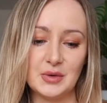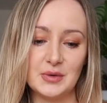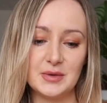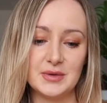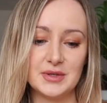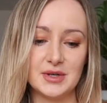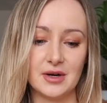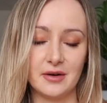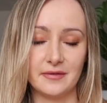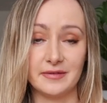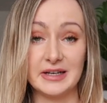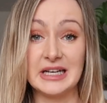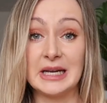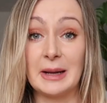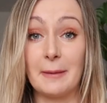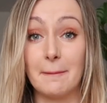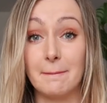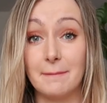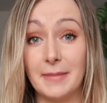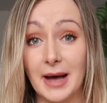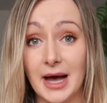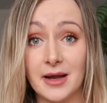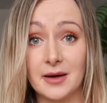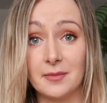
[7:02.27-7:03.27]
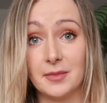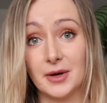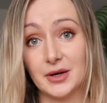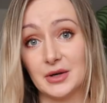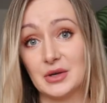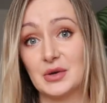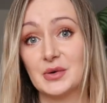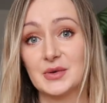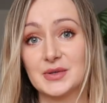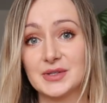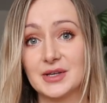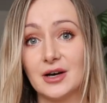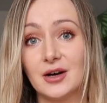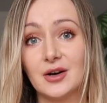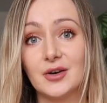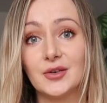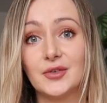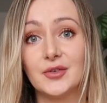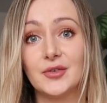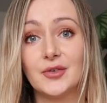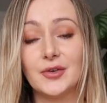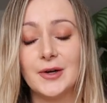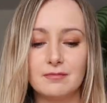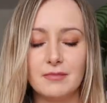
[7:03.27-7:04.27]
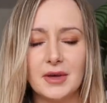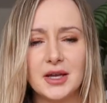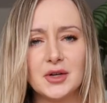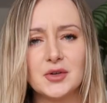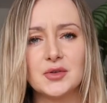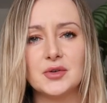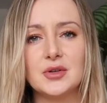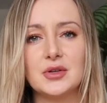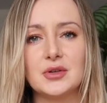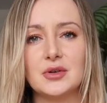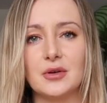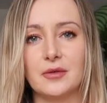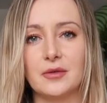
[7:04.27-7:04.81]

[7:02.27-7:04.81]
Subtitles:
you start feeling bad about yourself. Make sure you